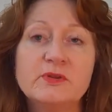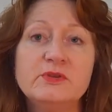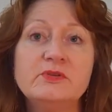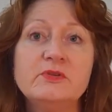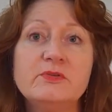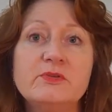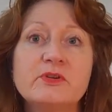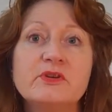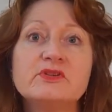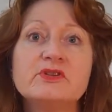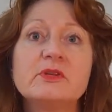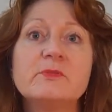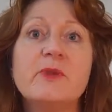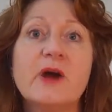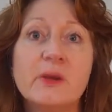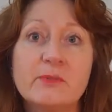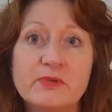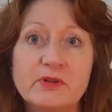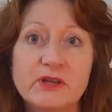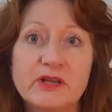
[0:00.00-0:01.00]
but two-thirds of the
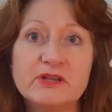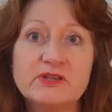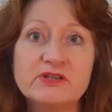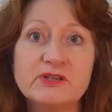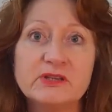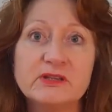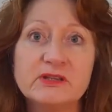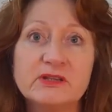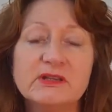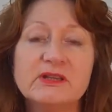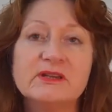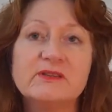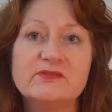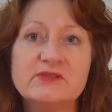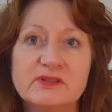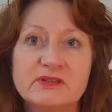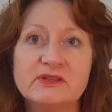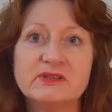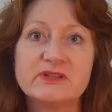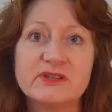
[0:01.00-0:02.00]
population
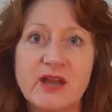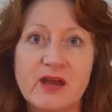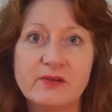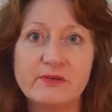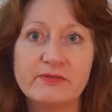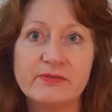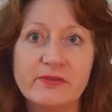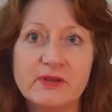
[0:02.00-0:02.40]
lives in the south.